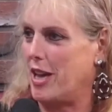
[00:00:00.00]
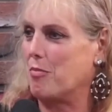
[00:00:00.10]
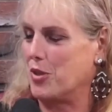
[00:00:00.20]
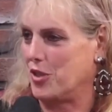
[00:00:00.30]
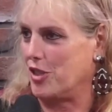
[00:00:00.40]

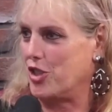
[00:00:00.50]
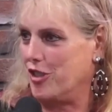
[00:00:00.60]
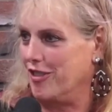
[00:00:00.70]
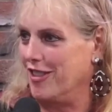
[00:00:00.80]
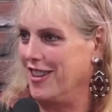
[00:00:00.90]
that
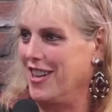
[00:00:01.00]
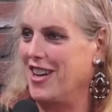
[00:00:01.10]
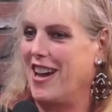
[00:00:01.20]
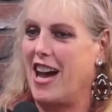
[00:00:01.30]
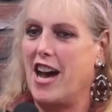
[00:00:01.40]
position.
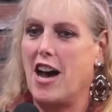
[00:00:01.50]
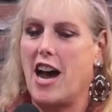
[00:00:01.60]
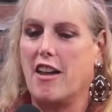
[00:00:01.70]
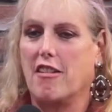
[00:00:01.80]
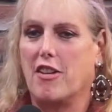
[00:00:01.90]

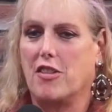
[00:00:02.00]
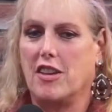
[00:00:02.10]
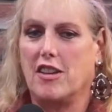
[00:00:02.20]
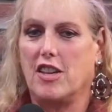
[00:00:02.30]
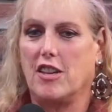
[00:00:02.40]
I
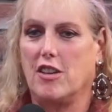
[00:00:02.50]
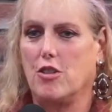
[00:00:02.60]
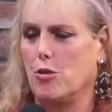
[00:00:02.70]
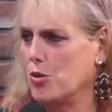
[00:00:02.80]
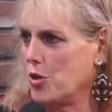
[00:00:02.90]
think
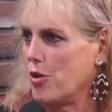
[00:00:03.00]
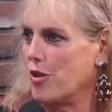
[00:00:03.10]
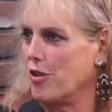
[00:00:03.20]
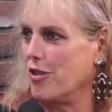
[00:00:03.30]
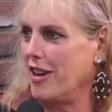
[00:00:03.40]
he used
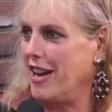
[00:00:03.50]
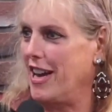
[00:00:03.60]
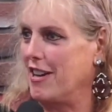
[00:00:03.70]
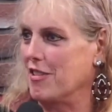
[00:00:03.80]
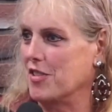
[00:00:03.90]
her
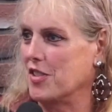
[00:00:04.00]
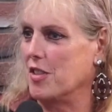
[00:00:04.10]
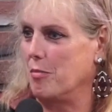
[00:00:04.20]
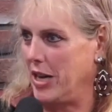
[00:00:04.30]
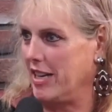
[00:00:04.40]
as
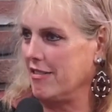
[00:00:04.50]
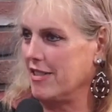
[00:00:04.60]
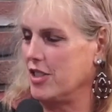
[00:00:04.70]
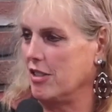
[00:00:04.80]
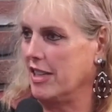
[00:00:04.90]
the
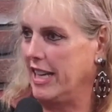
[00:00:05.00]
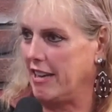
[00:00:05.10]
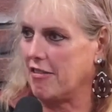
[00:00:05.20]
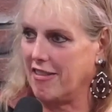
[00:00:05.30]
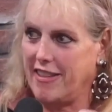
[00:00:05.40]
bait to
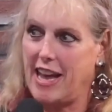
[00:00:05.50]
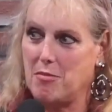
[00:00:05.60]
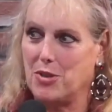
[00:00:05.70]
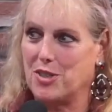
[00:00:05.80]
get that